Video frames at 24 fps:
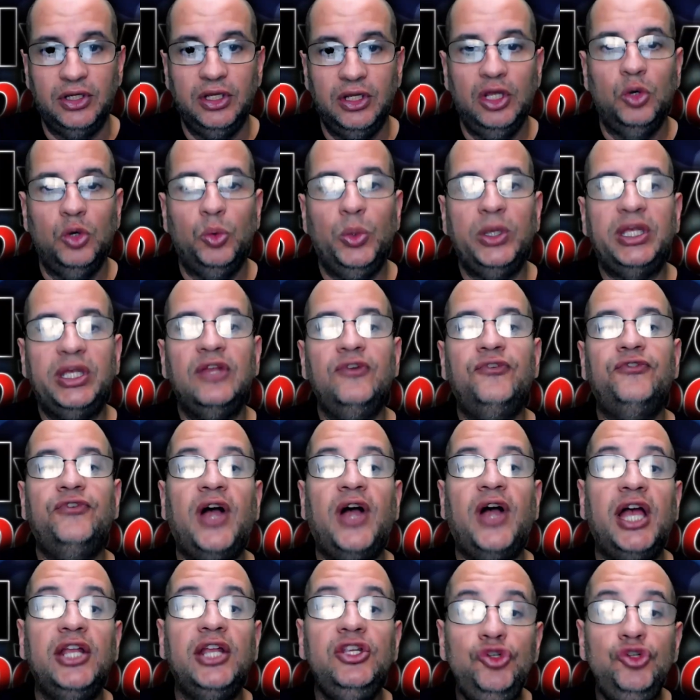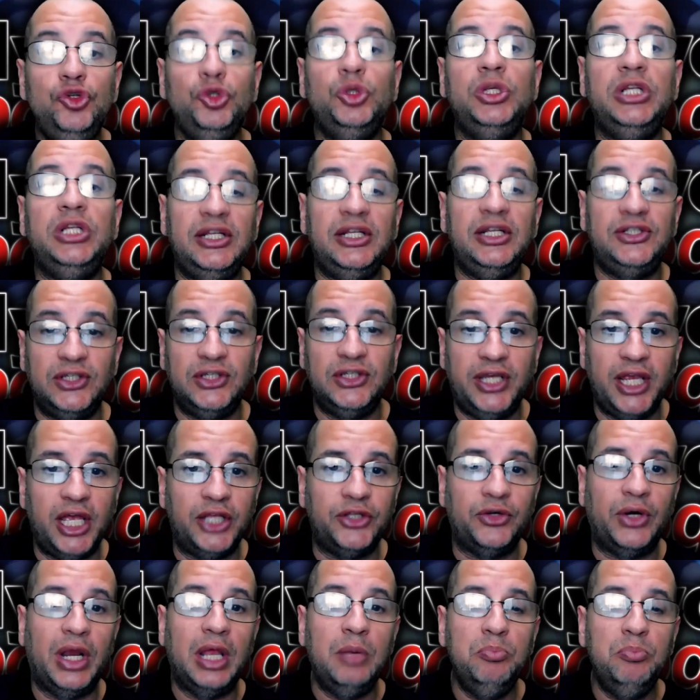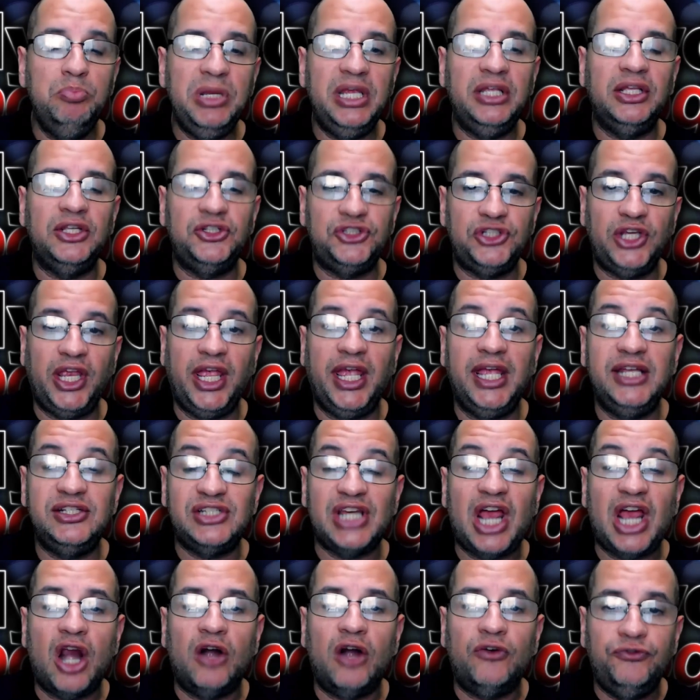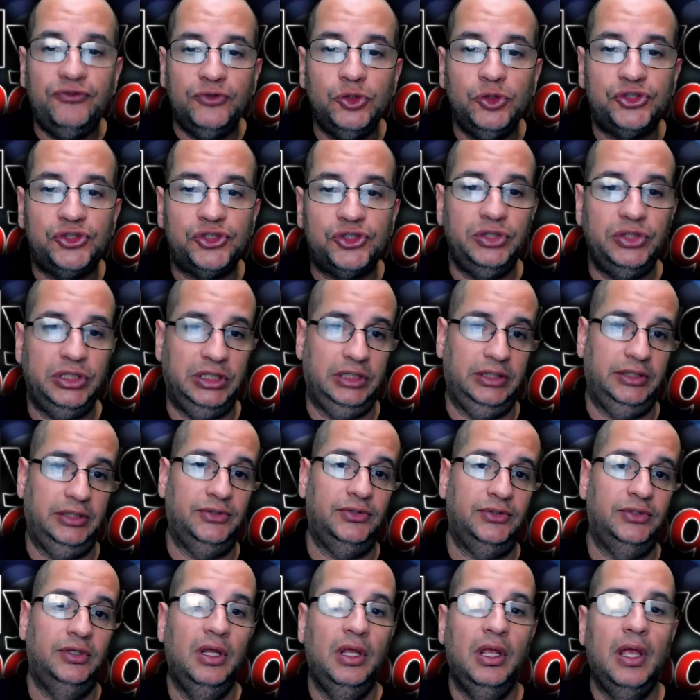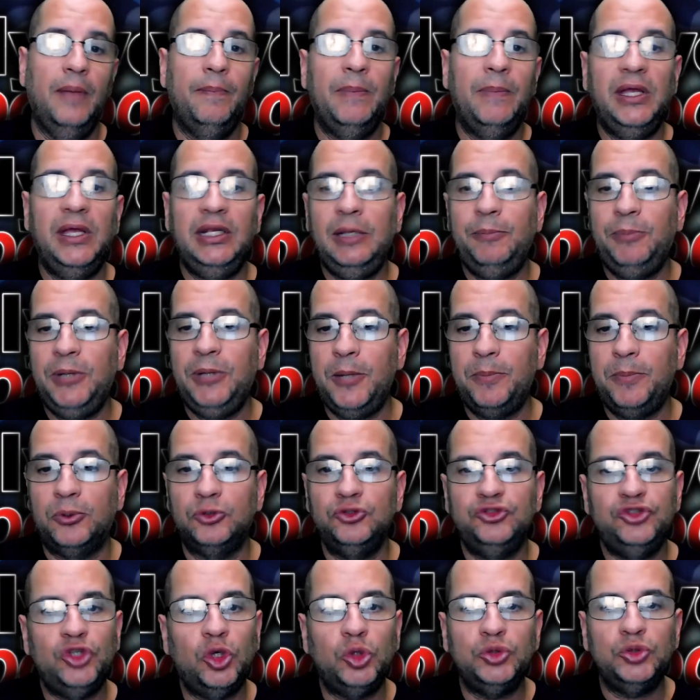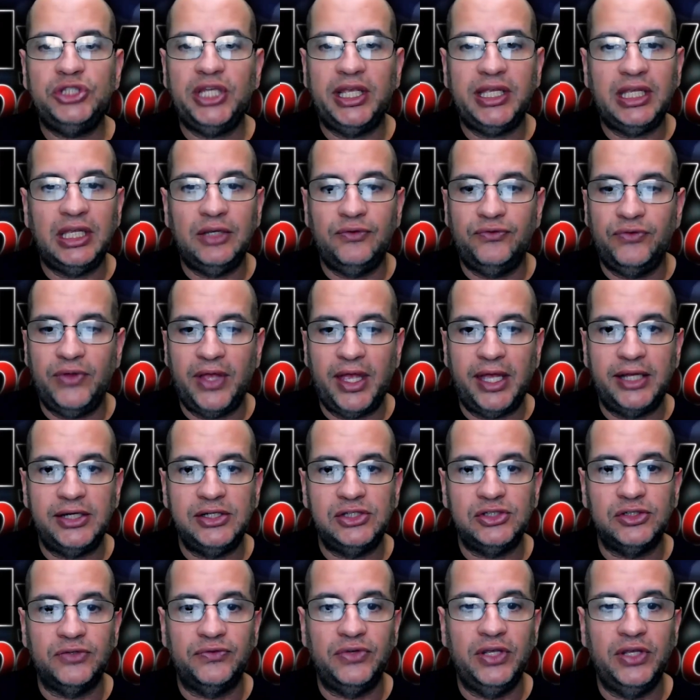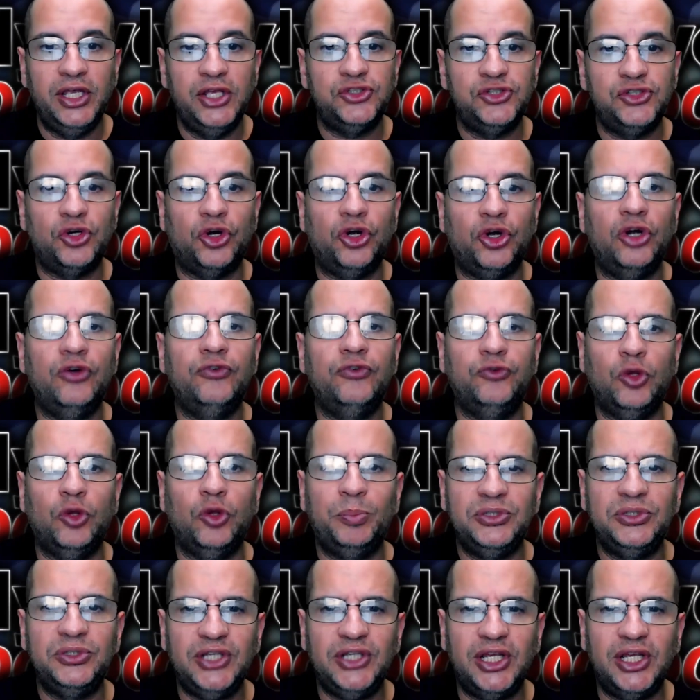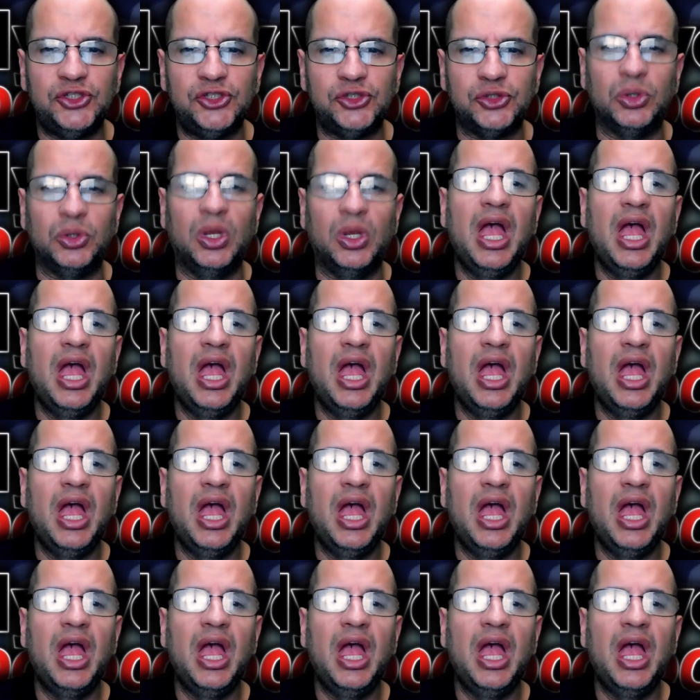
We can find unity together and be the change our future needs. Many people don't take advantage of his or her full potential.